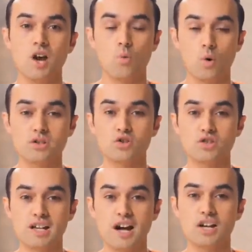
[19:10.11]
once you
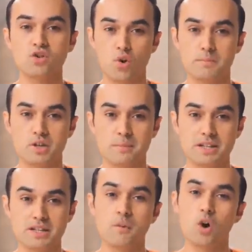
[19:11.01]
start drop
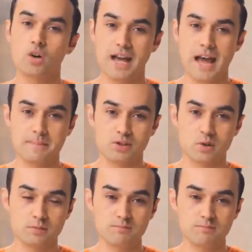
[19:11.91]
shipping them on Amazon.